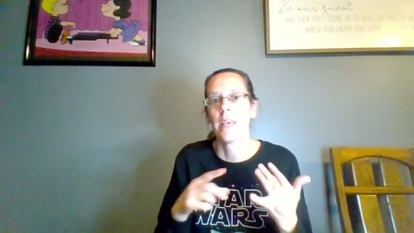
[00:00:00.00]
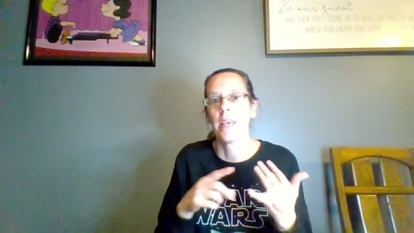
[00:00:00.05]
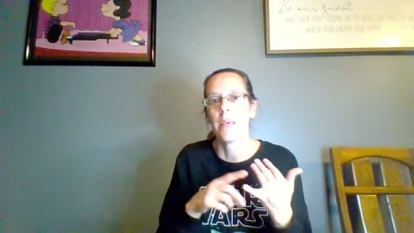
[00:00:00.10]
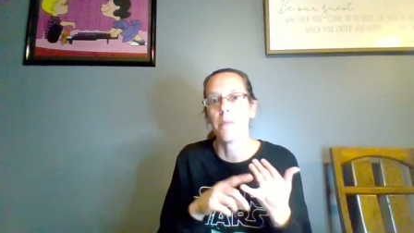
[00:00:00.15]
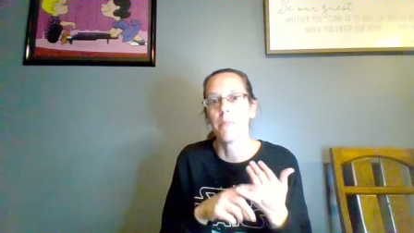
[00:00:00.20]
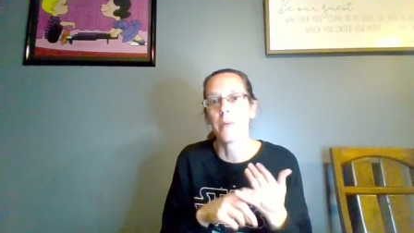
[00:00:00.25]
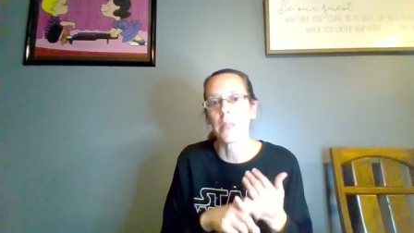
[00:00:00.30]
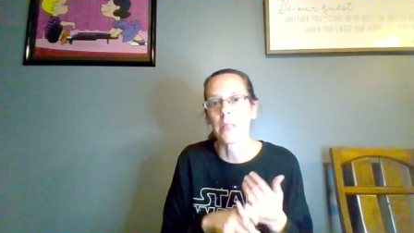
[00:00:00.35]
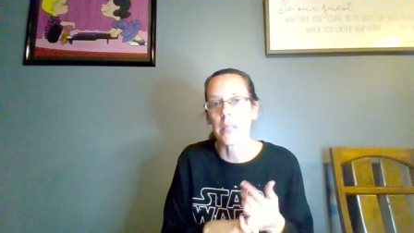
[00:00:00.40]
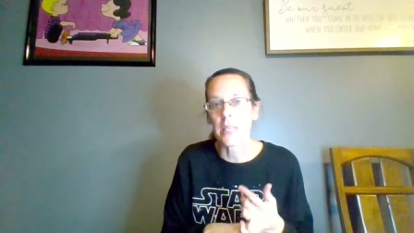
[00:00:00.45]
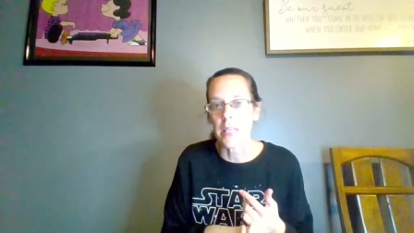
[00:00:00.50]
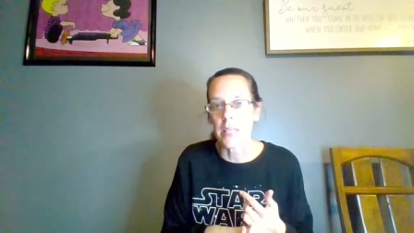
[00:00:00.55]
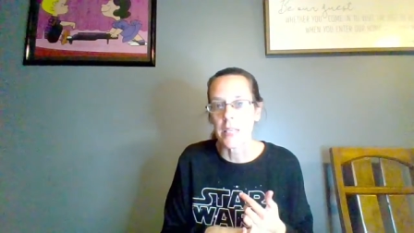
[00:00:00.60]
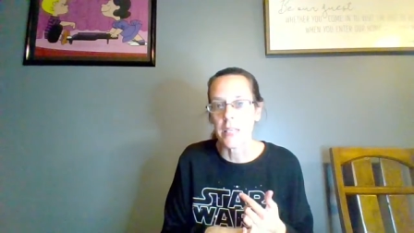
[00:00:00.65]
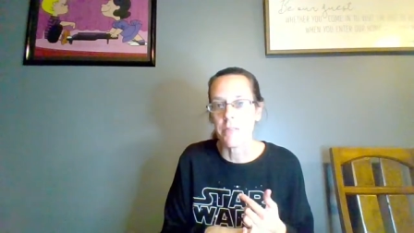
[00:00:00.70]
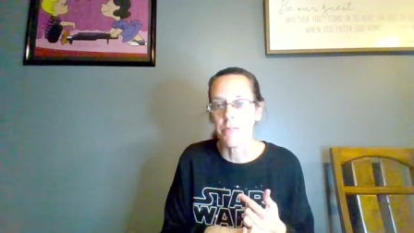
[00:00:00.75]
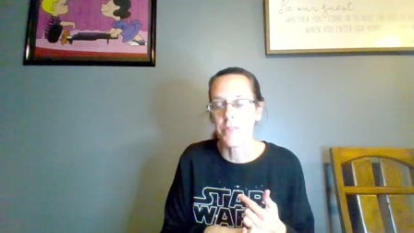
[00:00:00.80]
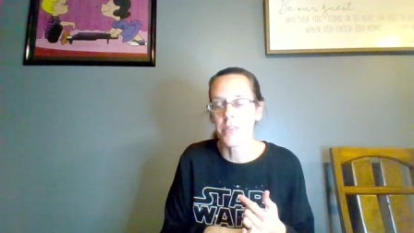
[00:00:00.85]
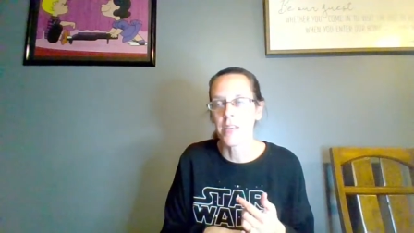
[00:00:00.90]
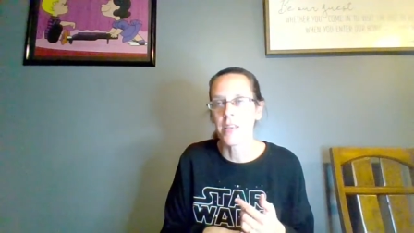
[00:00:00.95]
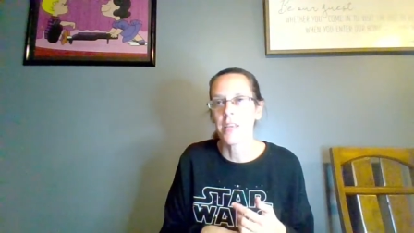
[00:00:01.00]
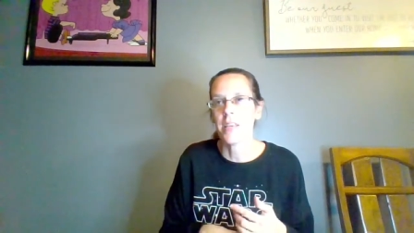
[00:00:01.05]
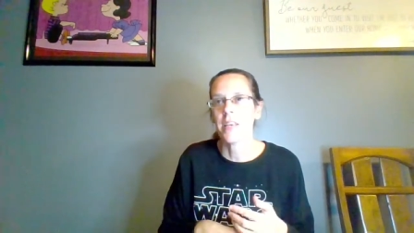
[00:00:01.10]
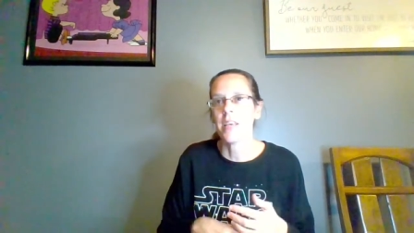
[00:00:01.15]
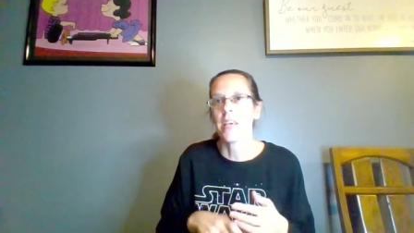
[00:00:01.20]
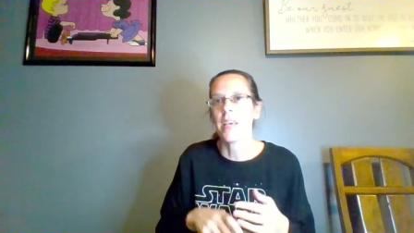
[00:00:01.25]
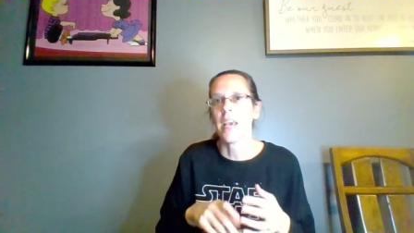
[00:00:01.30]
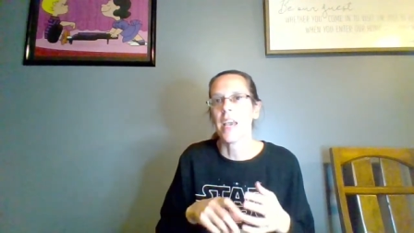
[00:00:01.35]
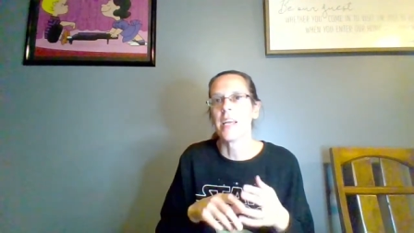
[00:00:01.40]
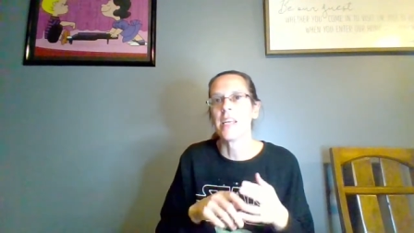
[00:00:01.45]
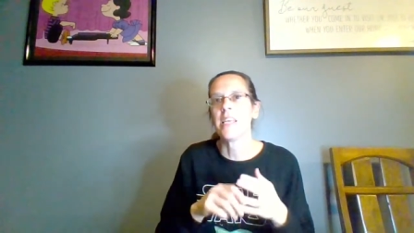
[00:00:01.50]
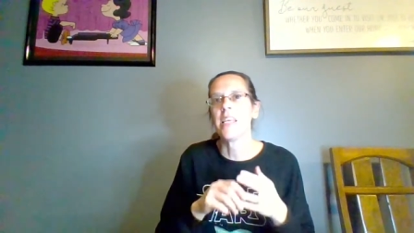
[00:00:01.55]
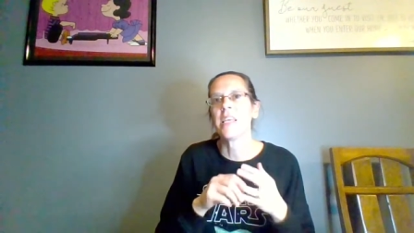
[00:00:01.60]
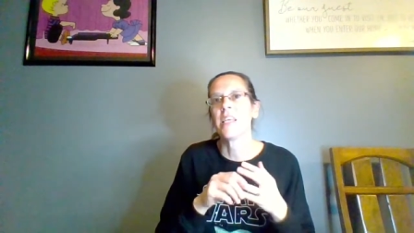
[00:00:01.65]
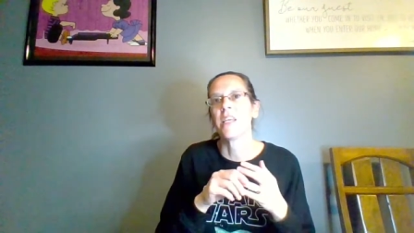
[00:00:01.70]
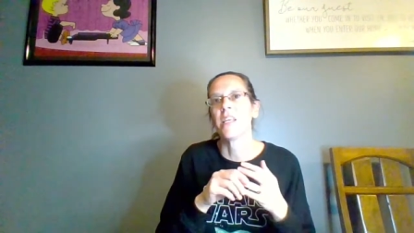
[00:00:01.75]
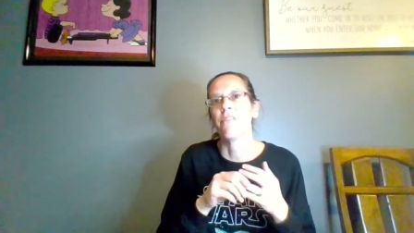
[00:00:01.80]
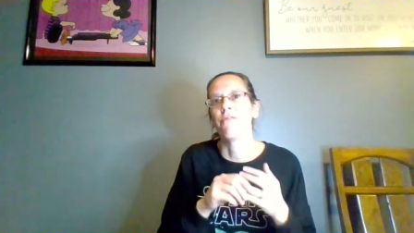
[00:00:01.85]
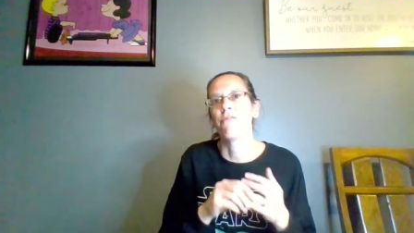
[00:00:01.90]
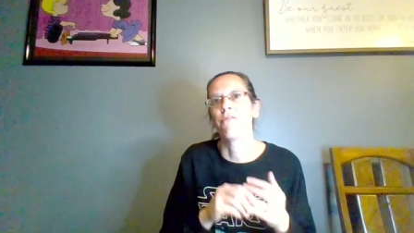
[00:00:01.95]
He believed and
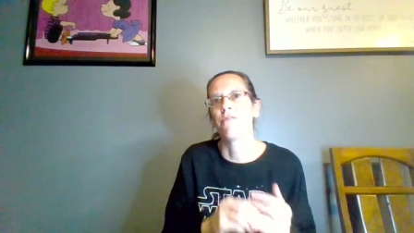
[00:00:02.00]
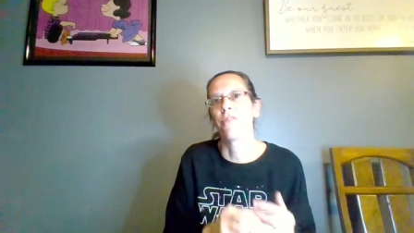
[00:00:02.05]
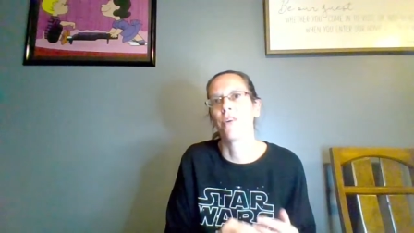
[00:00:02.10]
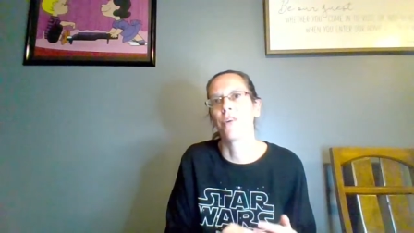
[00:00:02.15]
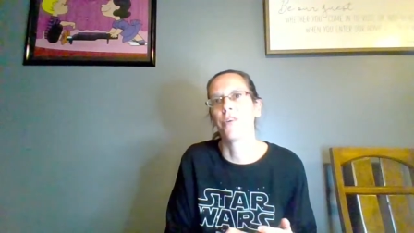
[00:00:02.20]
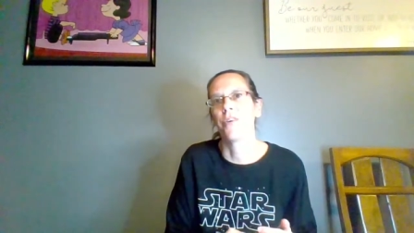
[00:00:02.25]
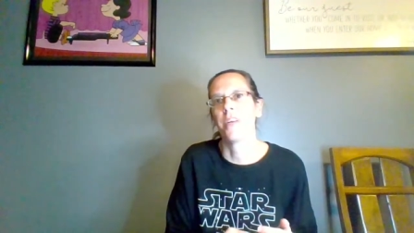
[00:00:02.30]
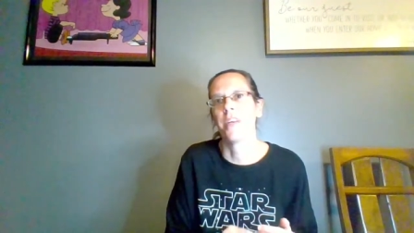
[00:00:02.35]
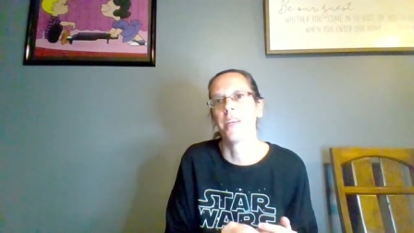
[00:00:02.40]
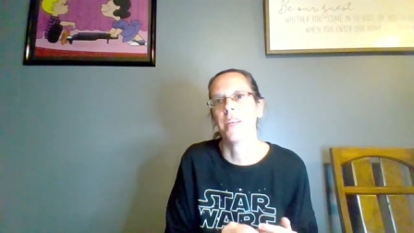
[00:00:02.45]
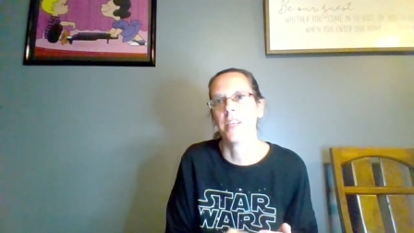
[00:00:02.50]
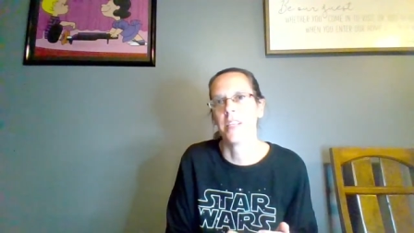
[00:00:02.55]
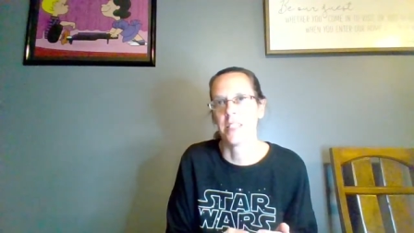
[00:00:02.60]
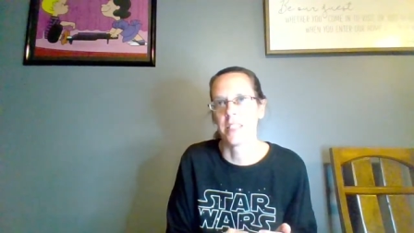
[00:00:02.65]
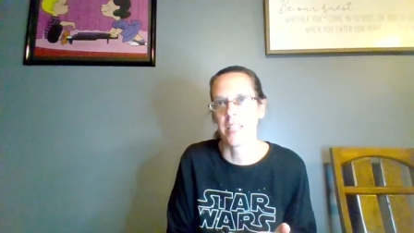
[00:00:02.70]
he converted